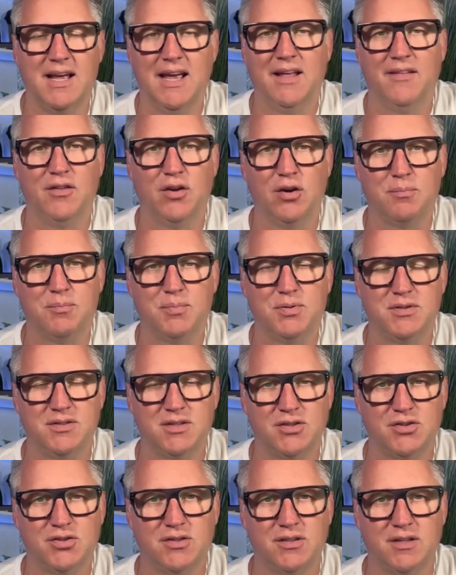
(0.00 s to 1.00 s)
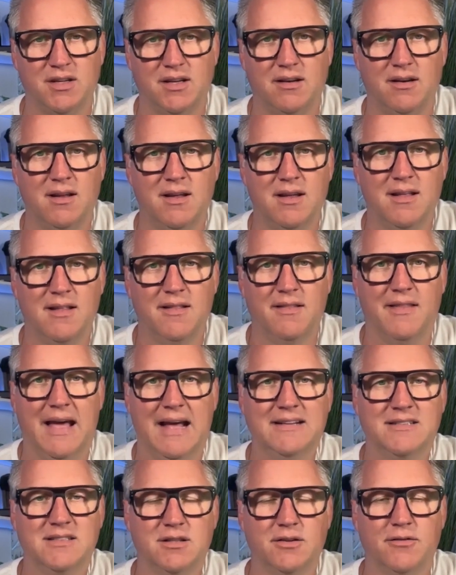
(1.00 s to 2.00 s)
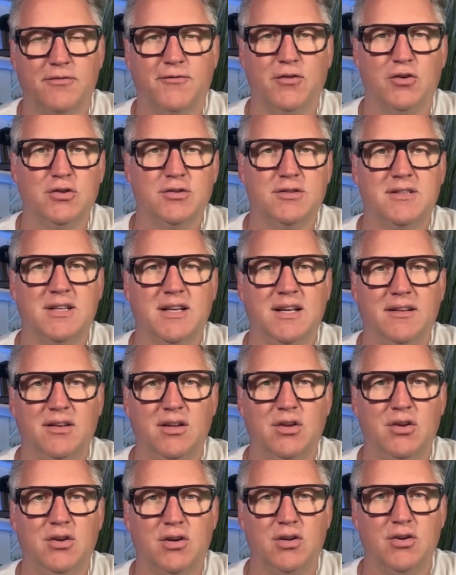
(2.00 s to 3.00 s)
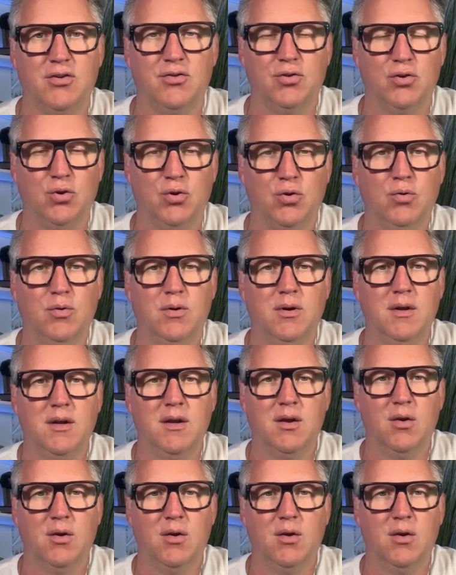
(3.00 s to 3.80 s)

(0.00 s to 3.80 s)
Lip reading: and their positioning. That's the first thing that you can do,